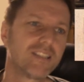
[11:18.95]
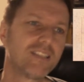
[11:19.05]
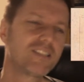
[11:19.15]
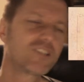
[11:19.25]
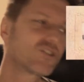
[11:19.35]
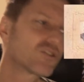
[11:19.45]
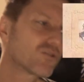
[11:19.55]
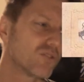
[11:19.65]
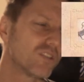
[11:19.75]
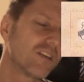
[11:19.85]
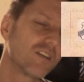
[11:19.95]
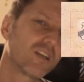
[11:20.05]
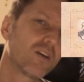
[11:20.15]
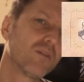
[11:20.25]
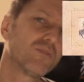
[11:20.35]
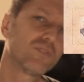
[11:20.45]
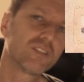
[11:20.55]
It's extraordinarily confident,